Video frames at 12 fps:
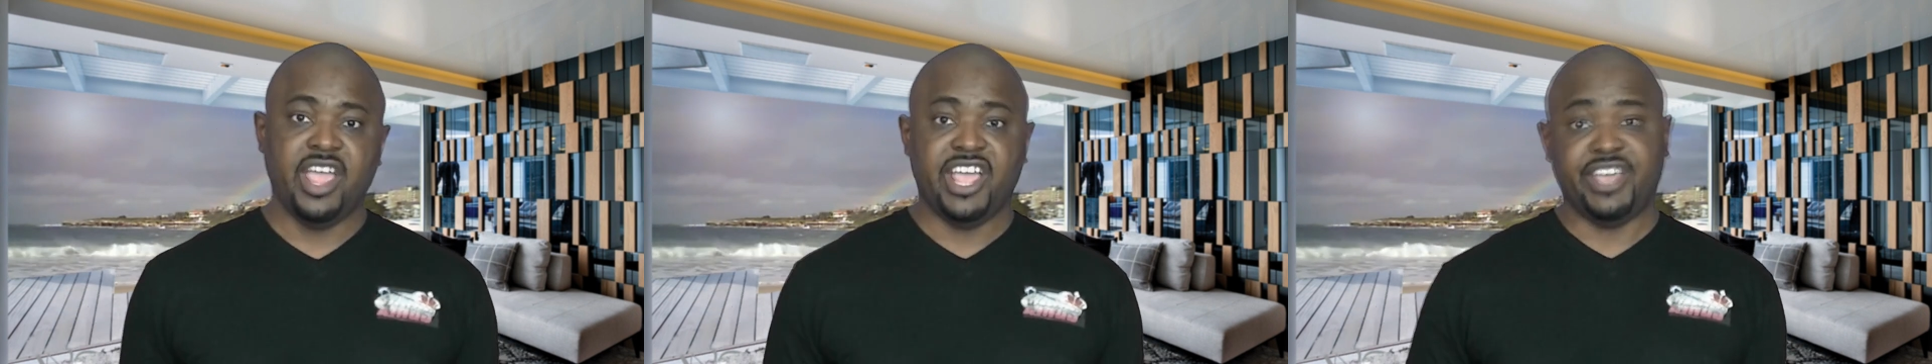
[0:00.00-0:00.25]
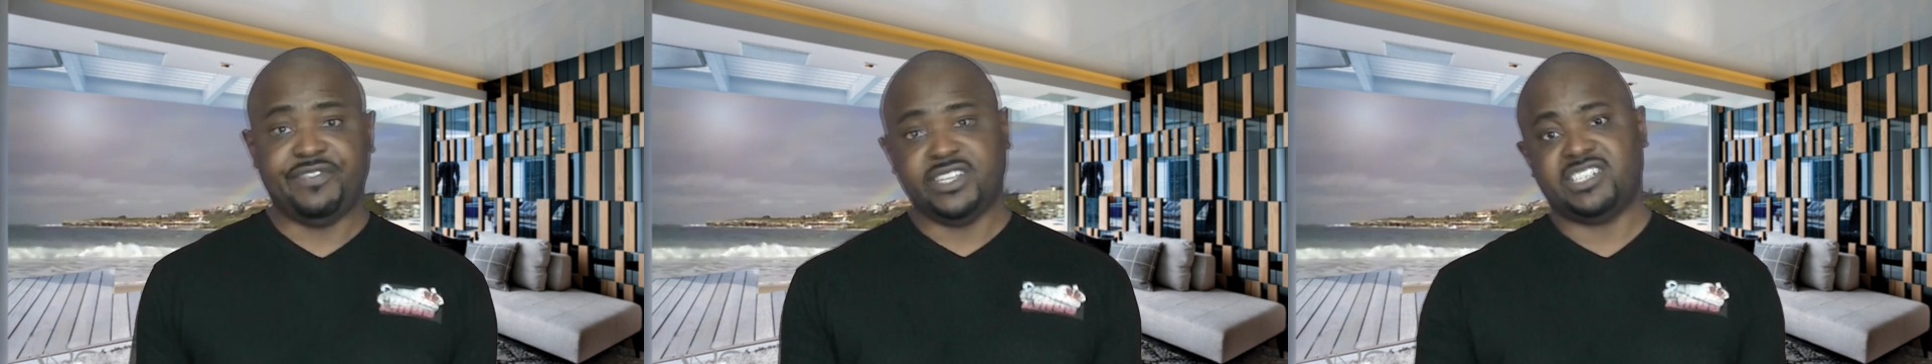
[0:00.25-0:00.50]

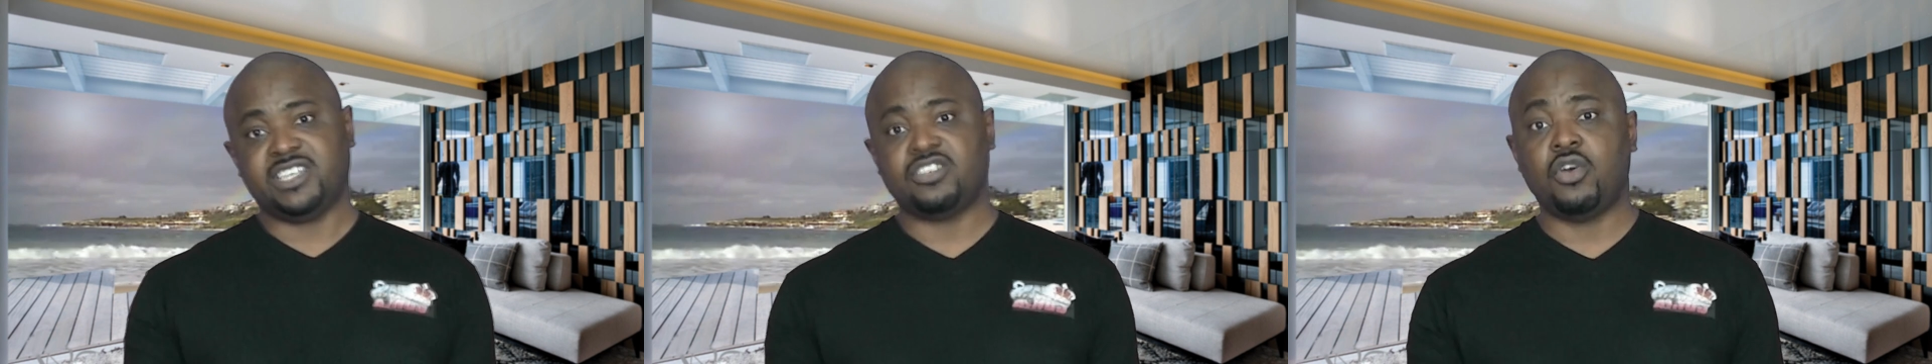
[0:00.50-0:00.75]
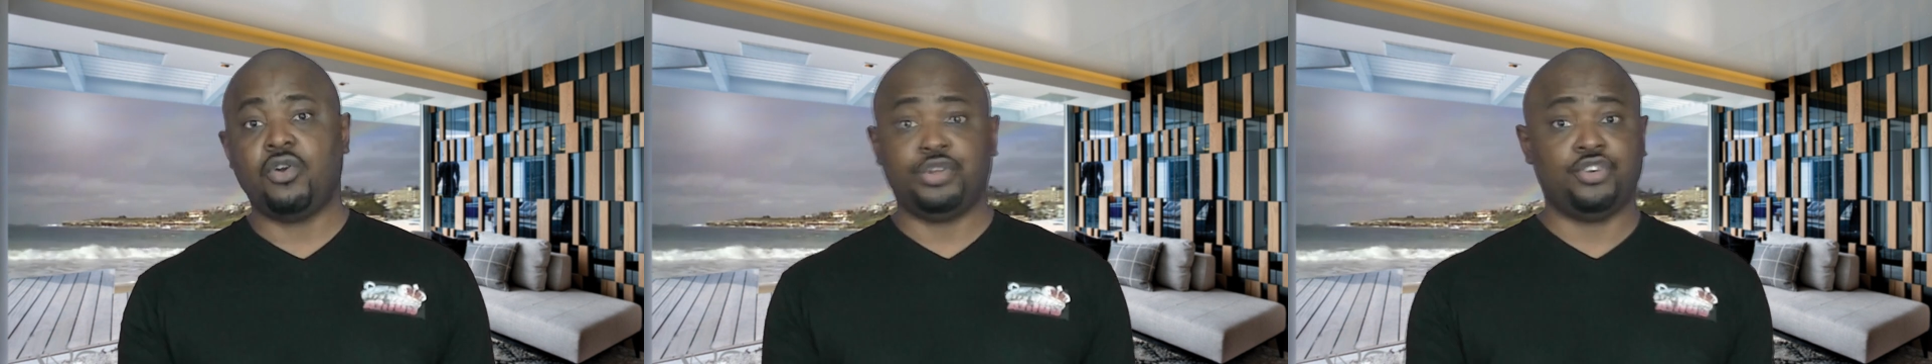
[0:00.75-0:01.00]
If you're just
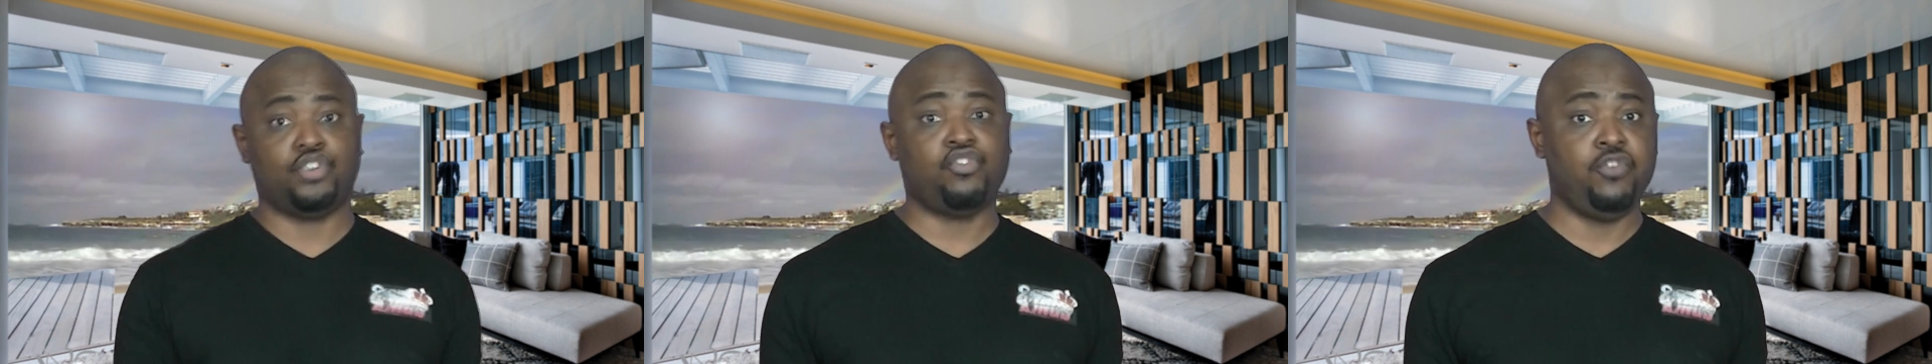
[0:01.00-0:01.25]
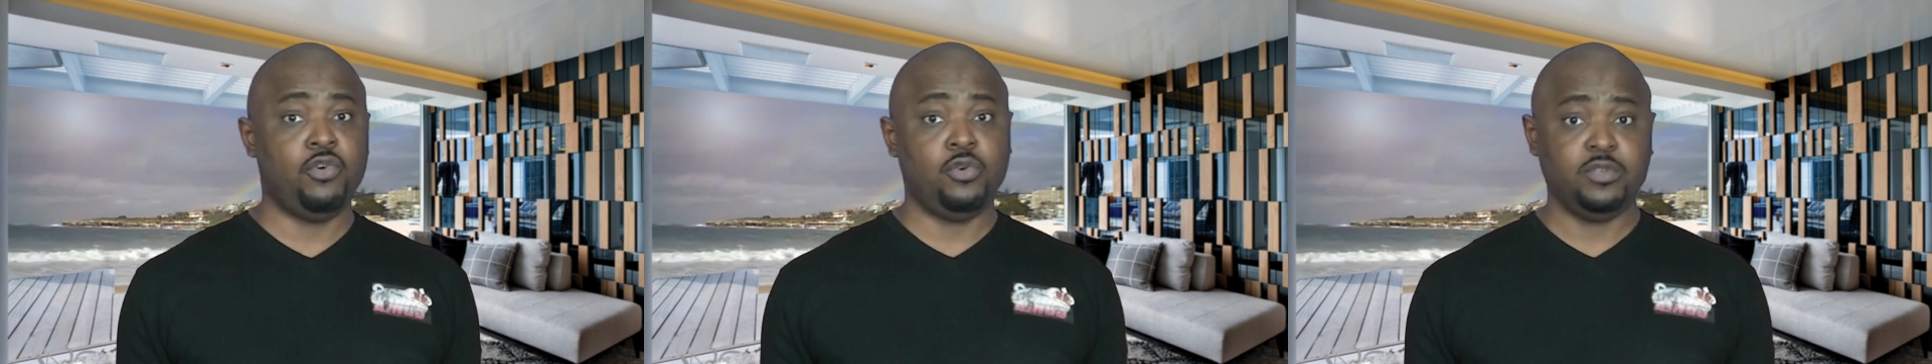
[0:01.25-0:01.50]
going on a
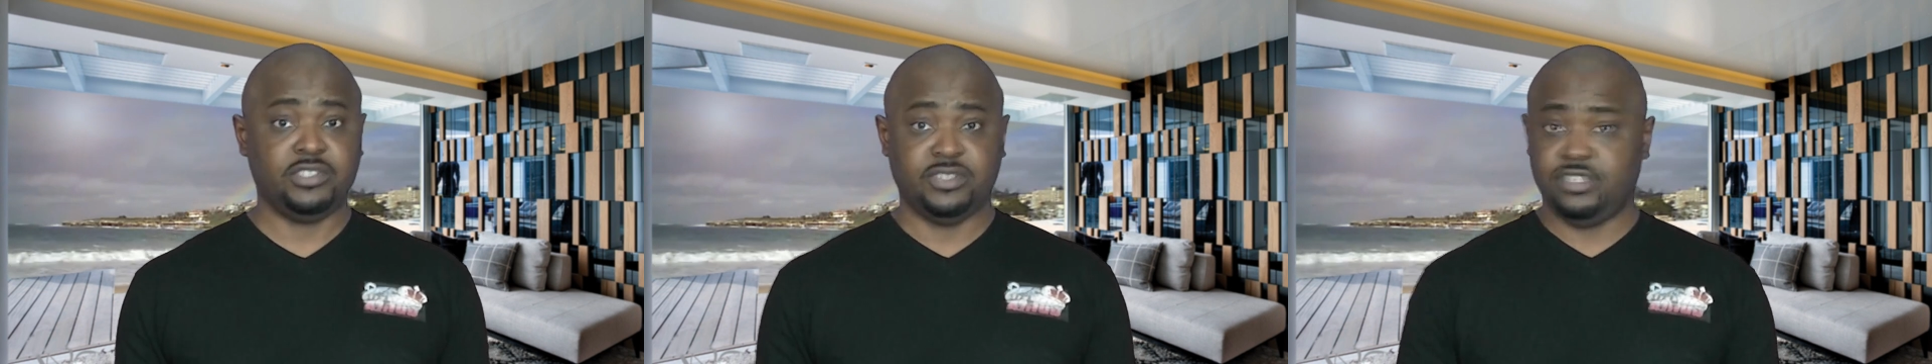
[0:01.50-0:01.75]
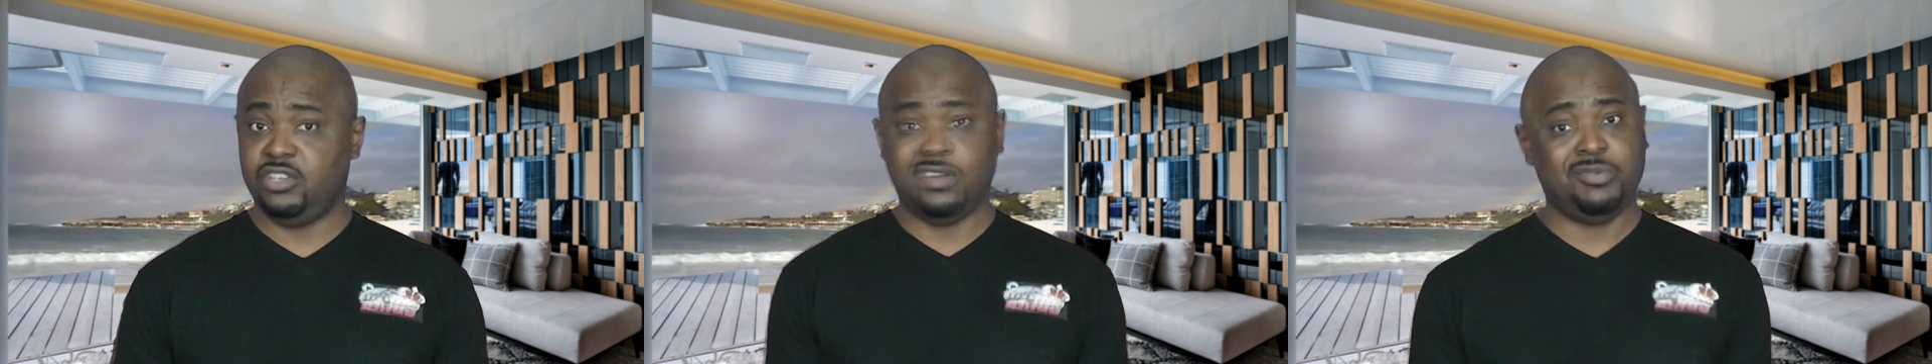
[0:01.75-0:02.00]
cruise,
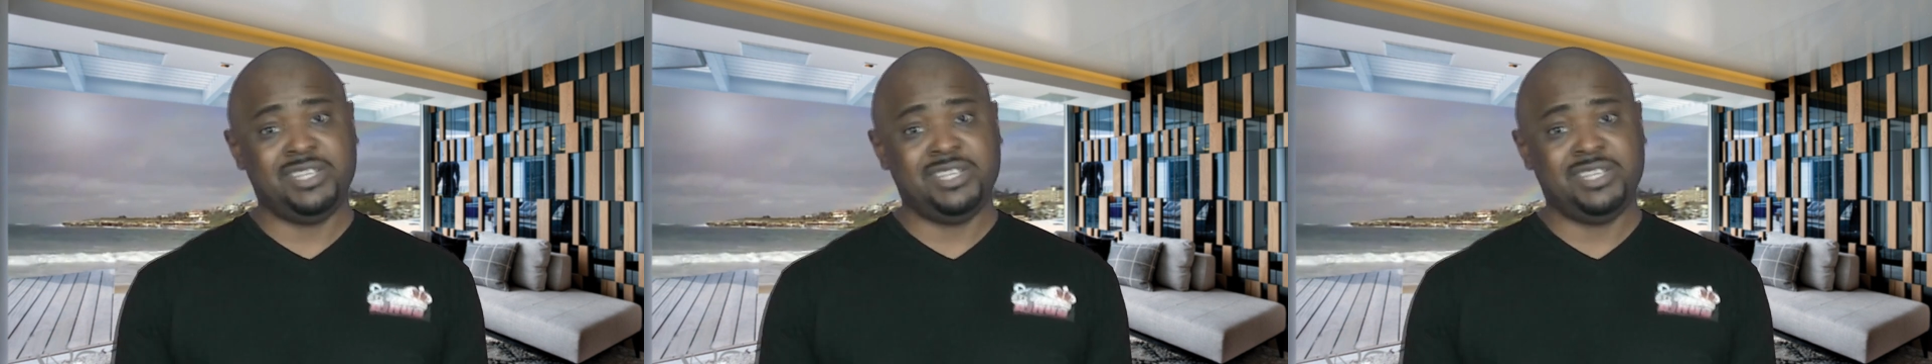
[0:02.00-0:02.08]
you don't